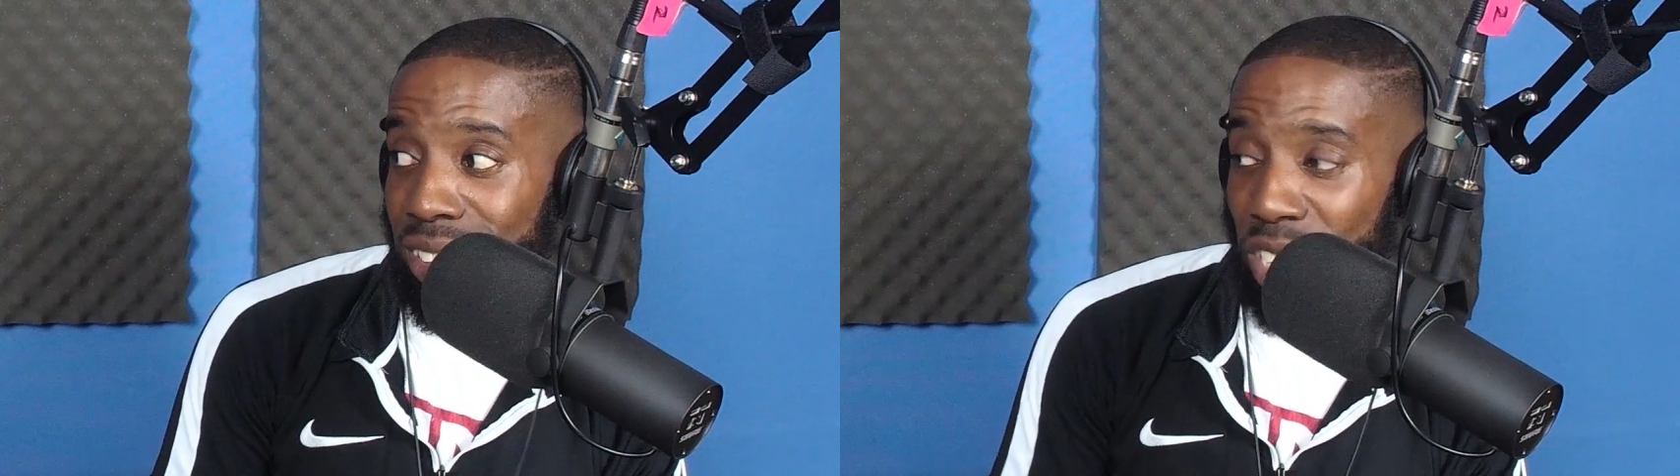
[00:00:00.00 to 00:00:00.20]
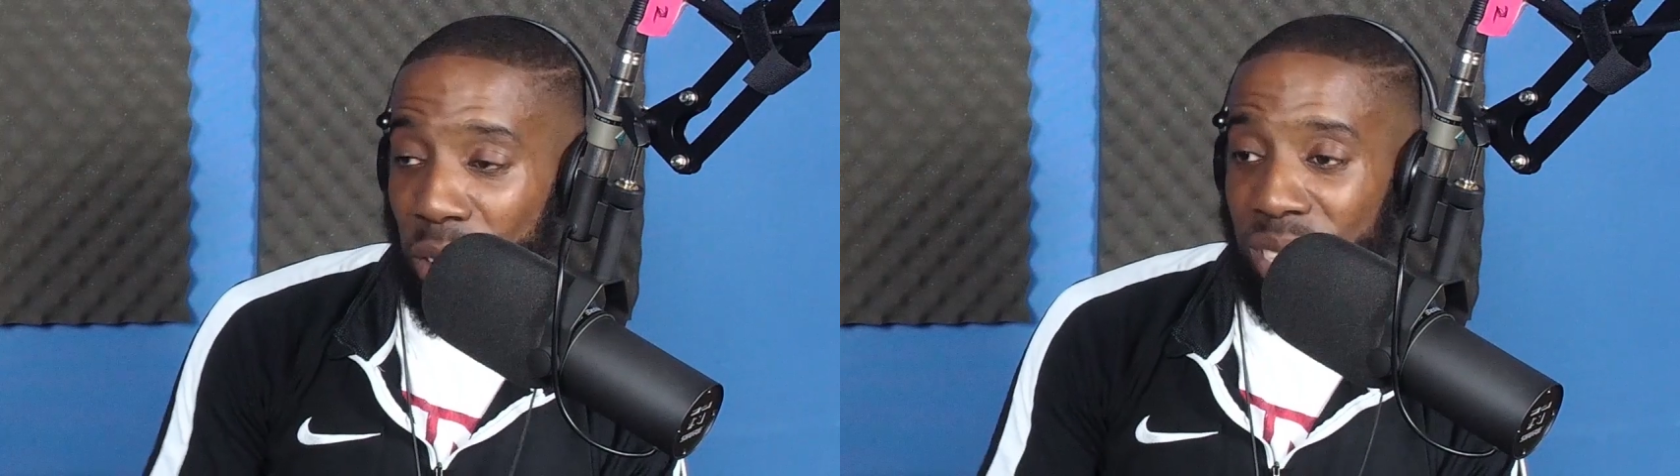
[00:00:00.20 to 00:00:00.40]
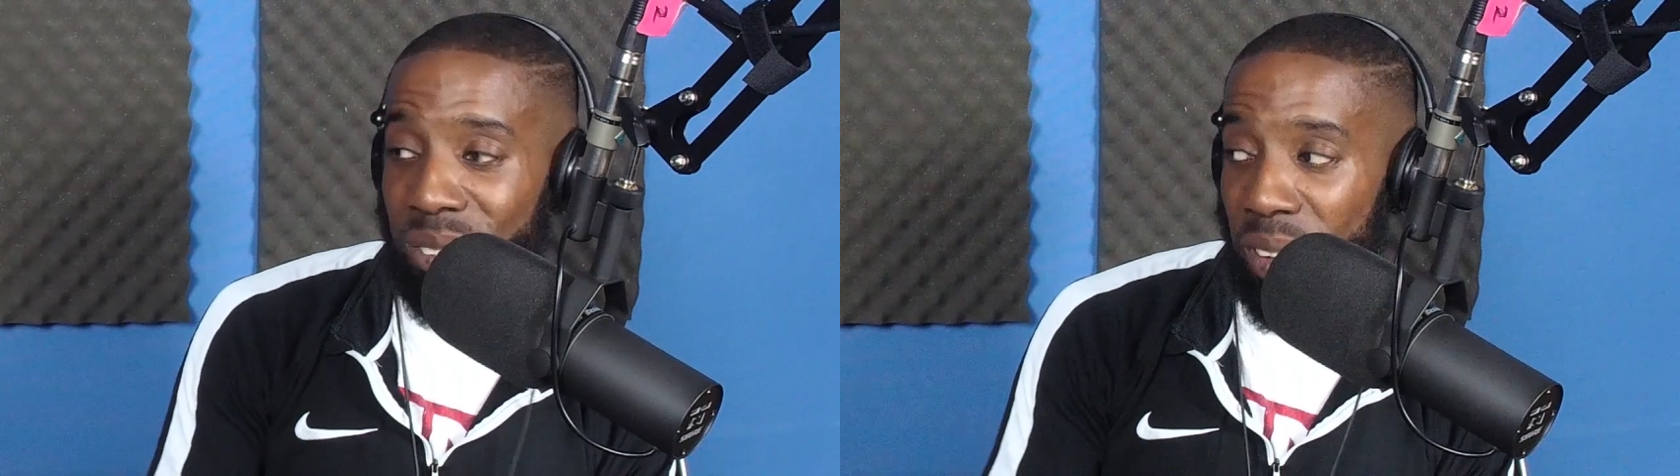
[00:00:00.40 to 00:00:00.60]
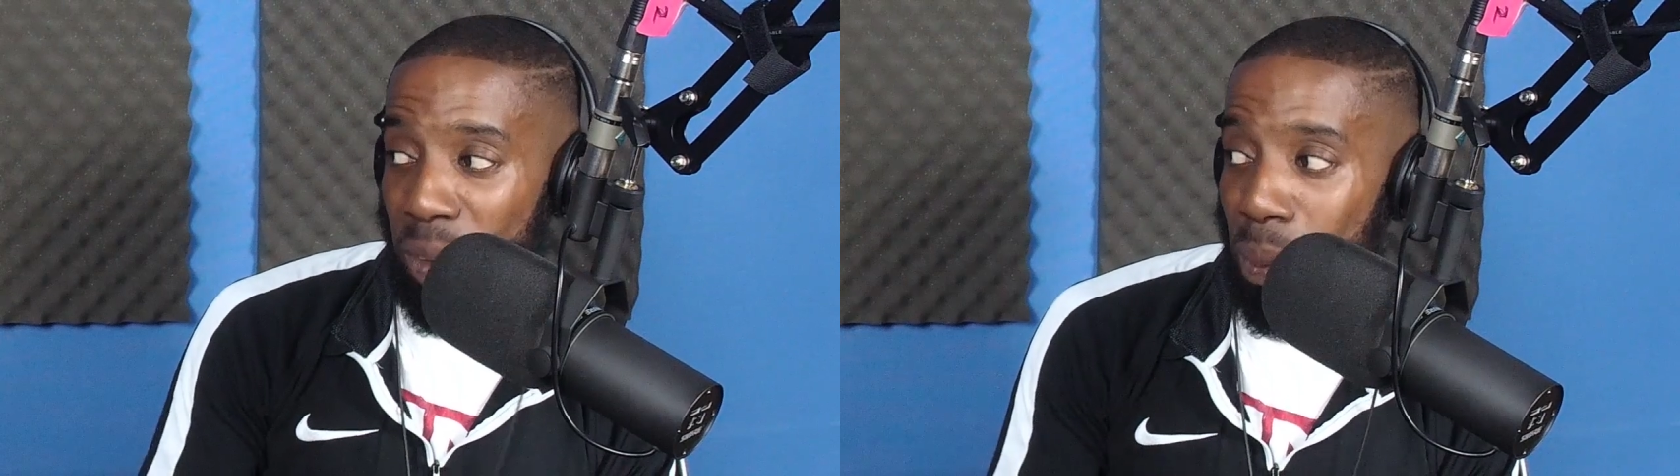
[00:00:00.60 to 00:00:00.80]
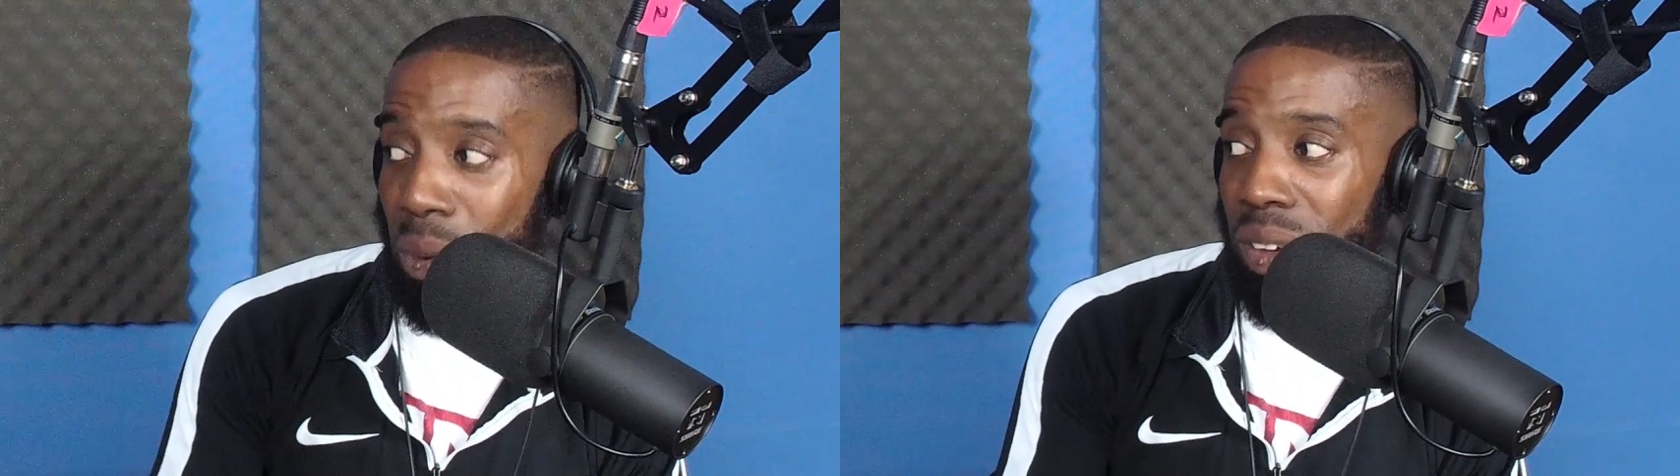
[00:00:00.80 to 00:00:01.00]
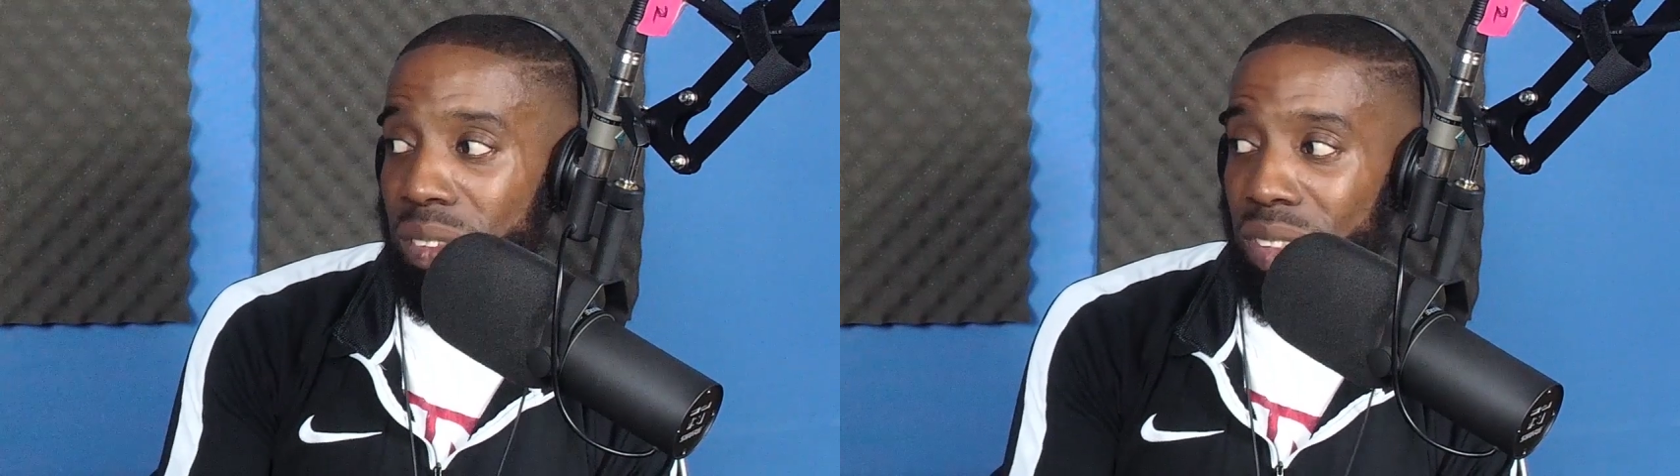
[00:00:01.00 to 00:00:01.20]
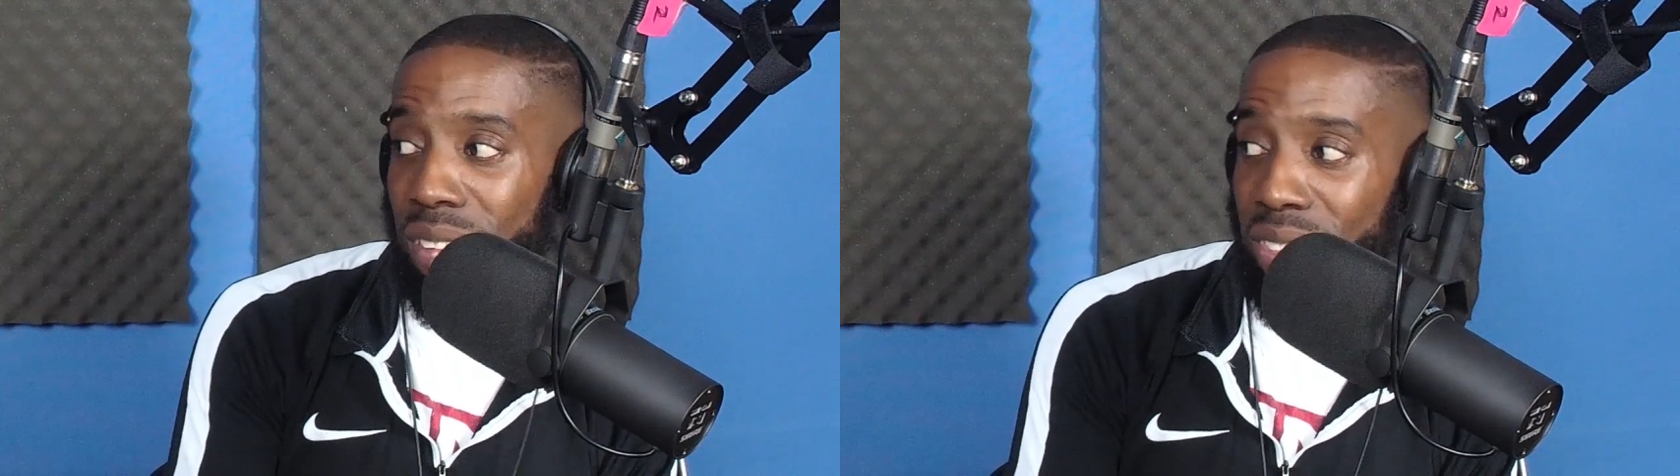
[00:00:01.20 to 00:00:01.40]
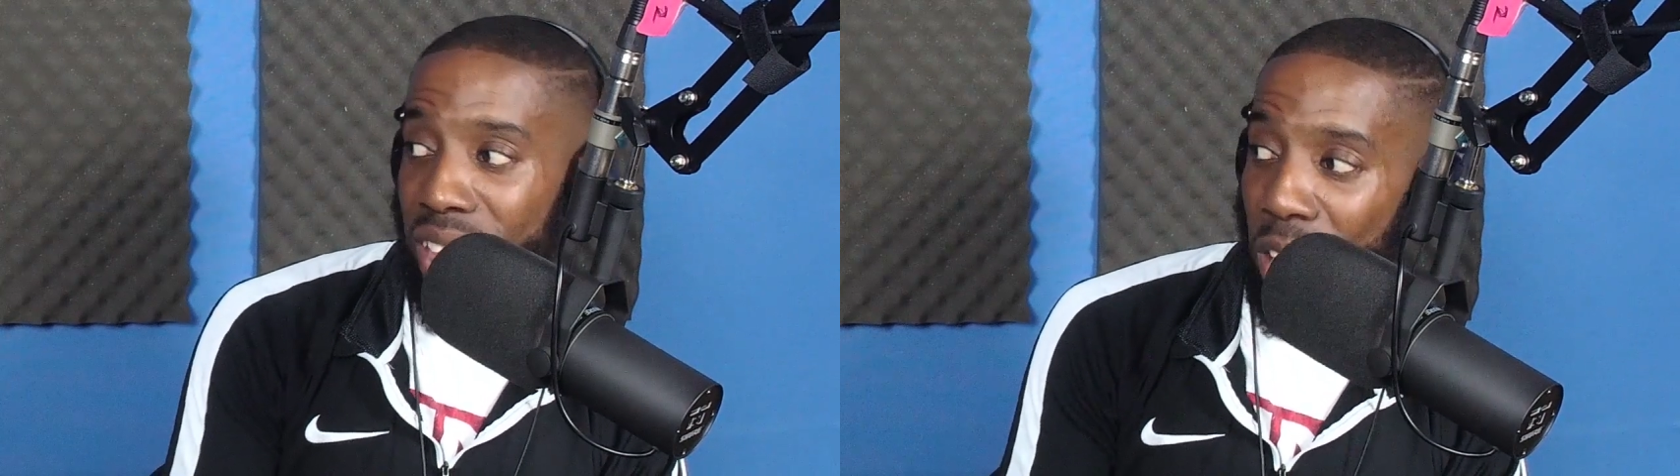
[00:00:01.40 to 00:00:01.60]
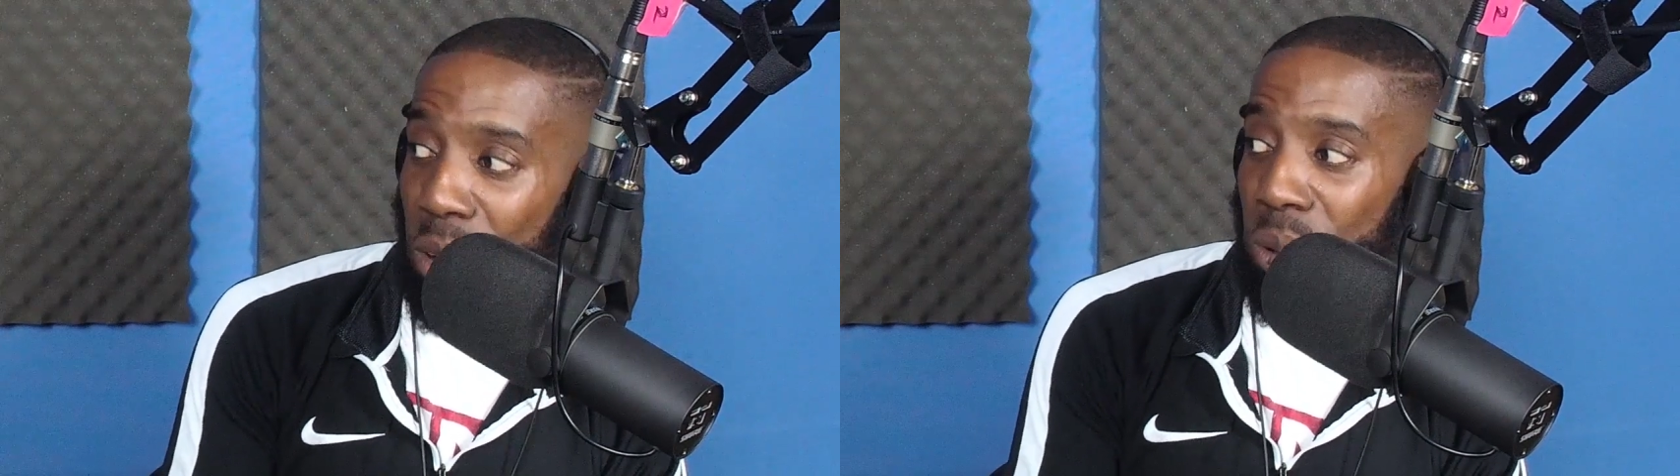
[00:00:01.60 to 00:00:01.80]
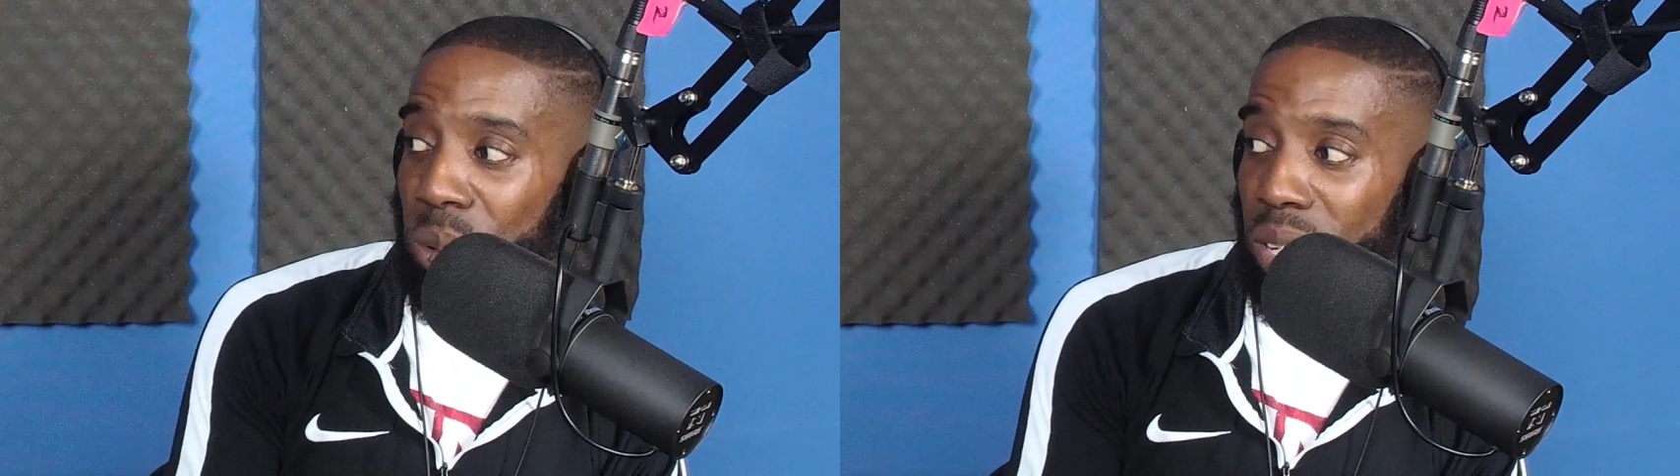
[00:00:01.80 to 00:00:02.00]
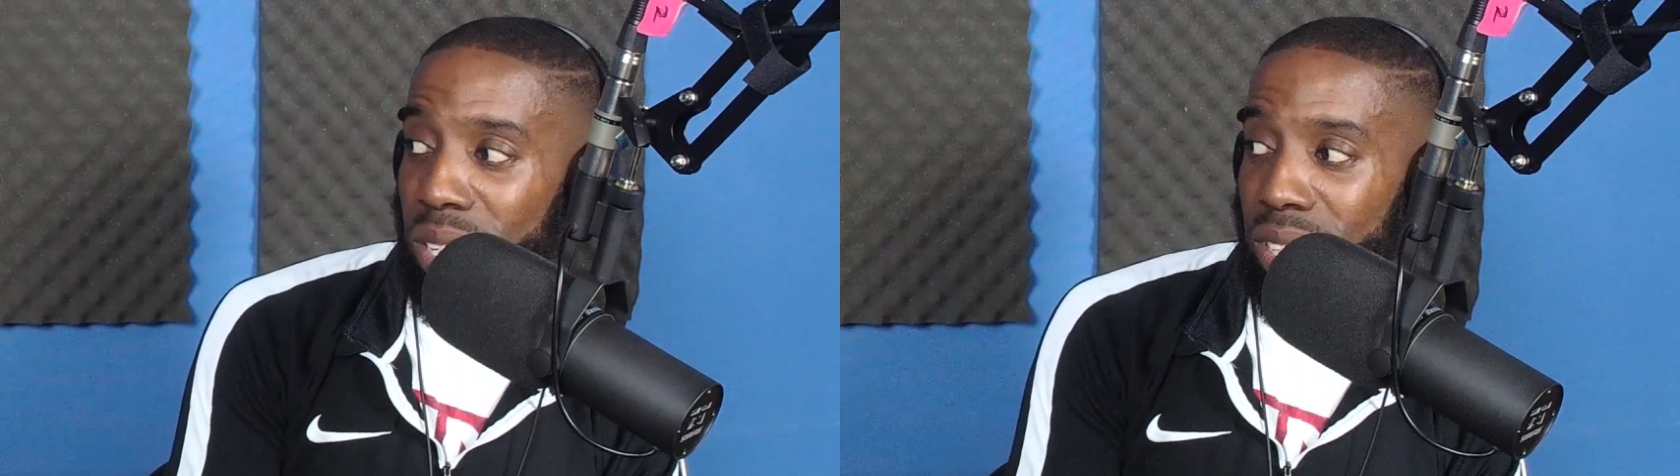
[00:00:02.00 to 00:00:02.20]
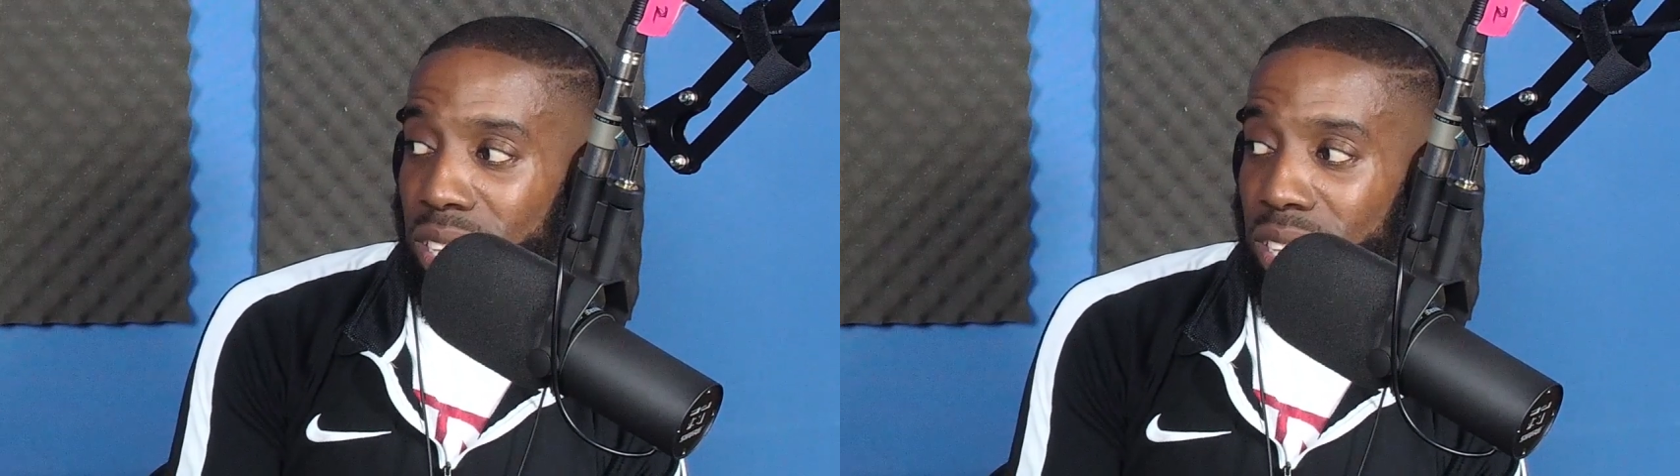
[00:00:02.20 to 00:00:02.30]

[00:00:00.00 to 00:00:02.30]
So it was very important that whole